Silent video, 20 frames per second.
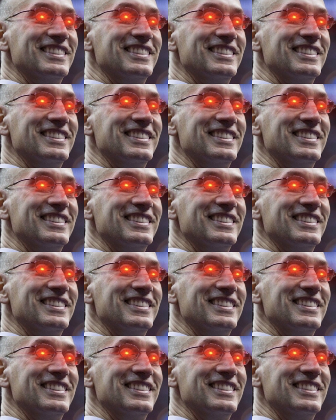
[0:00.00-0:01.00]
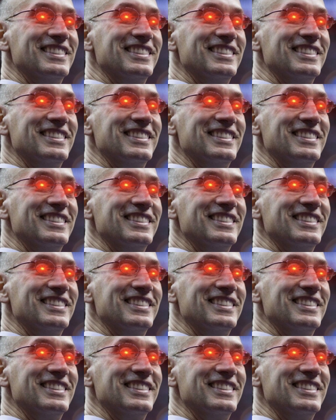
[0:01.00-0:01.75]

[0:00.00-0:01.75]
No one is speaking in this clip.